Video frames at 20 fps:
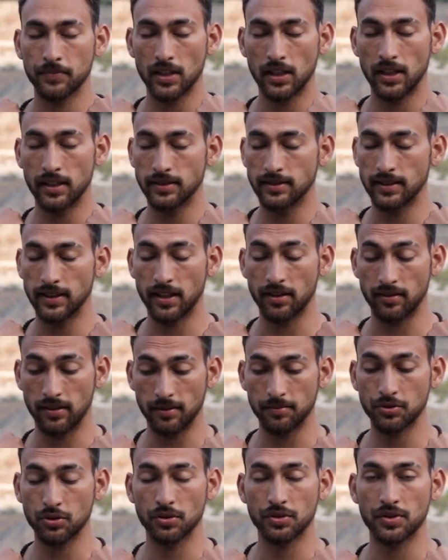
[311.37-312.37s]
let's say,
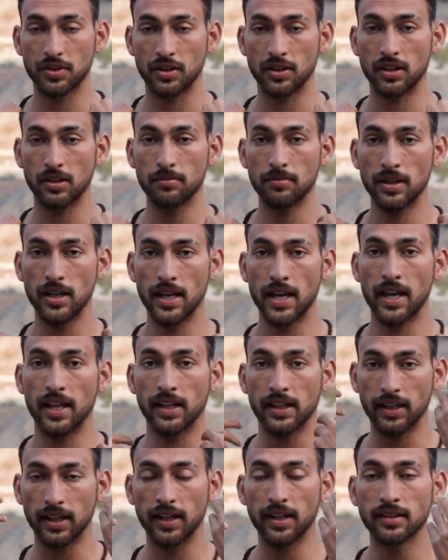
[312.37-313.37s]
ribs or sternum,
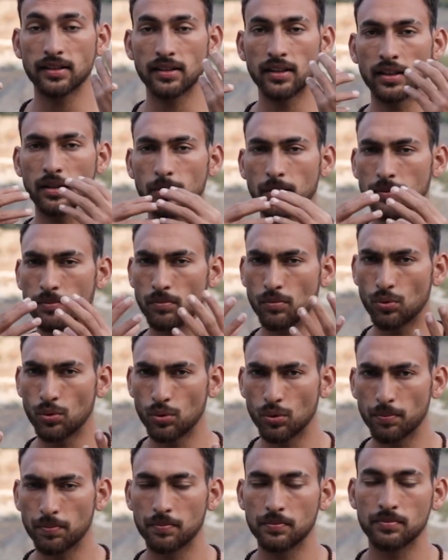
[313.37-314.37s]
and creates a little bit
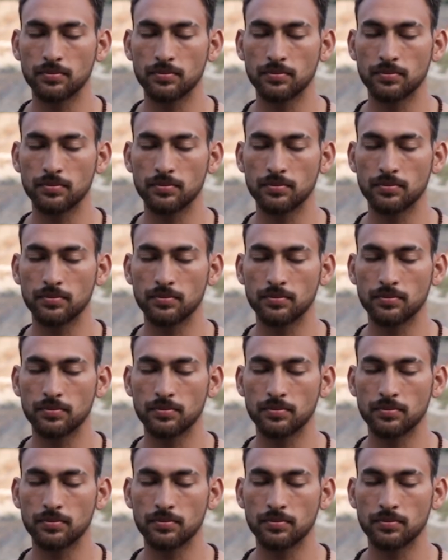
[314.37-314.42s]
more